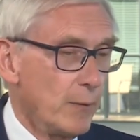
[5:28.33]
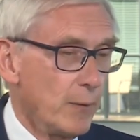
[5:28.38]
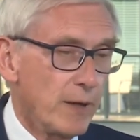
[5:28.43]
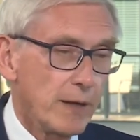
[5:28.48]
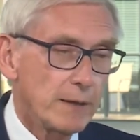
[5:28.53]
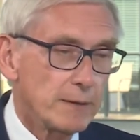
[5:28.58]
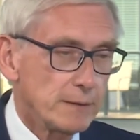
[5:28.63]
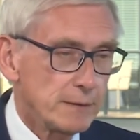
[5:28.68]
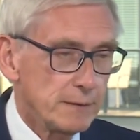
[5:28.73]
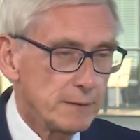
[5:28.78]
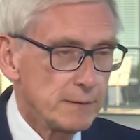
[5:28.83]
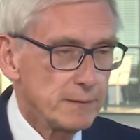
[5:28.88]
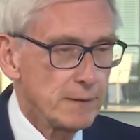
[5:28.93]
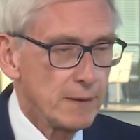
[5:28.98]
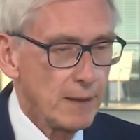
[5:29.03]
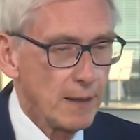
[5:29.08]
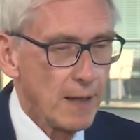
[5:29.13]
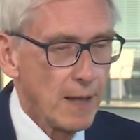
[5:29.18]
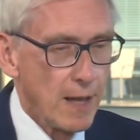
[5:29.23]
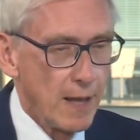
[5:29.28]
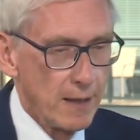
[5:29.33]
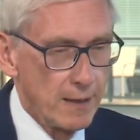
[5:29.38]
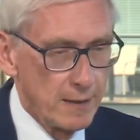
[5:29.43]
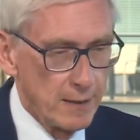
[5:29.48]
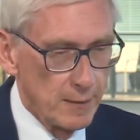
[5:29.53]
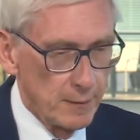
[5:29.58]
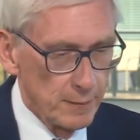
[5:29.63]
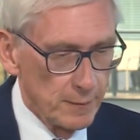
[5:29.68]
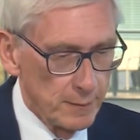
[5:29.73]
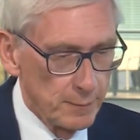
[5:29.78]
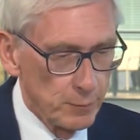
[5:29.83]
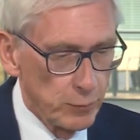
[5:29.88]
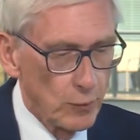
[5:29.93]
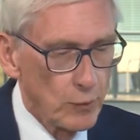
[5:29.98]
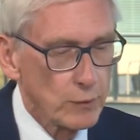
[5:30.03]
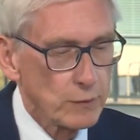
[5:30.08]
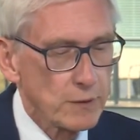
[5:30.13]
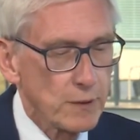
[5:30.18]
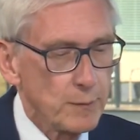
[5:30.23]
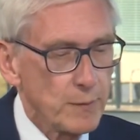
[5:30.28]
Well, the
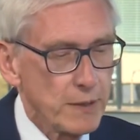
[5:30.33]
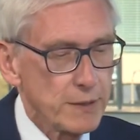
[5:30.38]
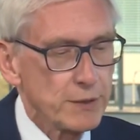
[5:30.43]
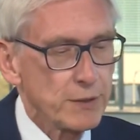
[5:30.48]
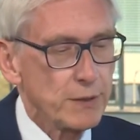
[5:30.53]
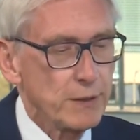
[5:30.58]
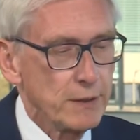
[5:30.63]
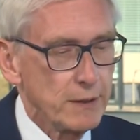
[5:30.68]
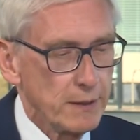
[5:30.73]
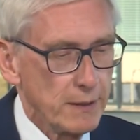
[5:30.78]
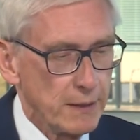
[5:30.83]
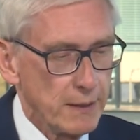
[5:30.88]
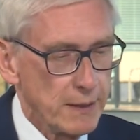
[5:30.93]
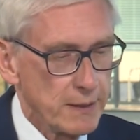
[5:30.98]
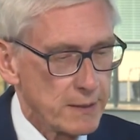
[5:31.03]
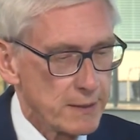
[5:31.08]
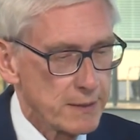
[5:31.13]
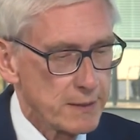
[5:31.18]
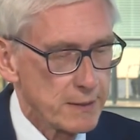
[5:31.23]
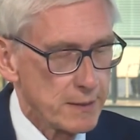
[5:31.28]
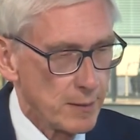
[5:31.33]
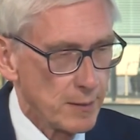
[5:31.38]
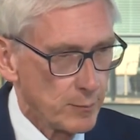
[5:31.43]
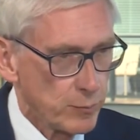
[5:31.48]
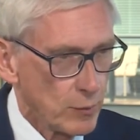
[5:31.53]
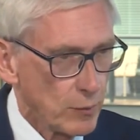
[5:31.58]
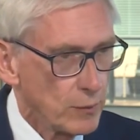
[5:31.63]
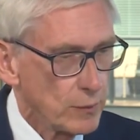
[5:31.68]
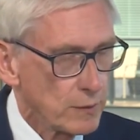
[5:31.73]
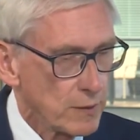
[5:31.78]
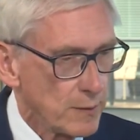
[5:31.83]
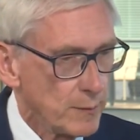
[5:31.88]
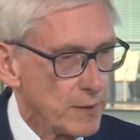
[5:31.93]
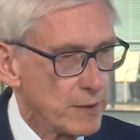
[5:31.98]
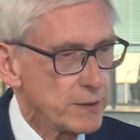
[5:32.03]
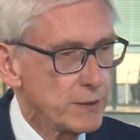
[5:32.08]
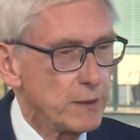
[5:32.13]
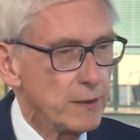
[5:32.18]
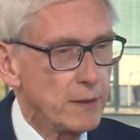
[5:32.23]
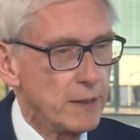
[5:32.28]
parole commission is the parole
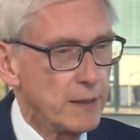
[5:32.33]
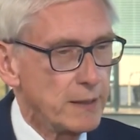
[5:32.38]
commission.